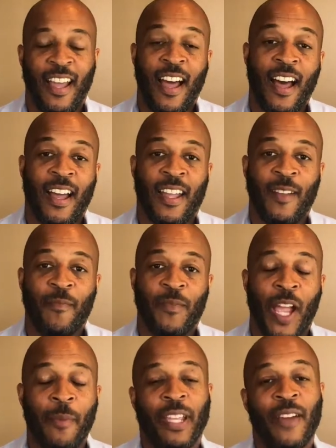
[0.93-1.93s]
Hi,
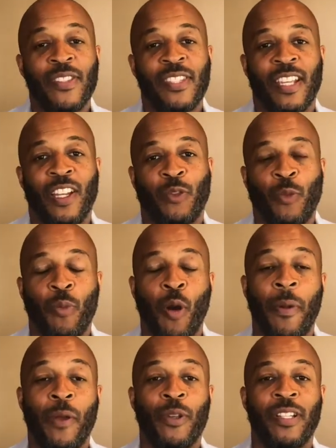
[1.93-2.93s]
I'm Kevin Sales from
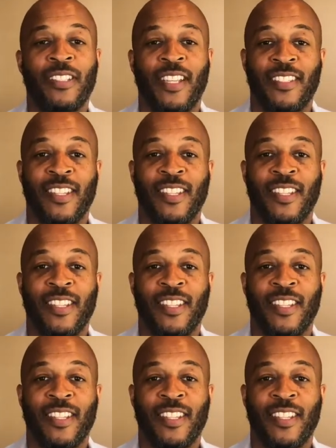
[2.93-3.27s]
Probate Real Estate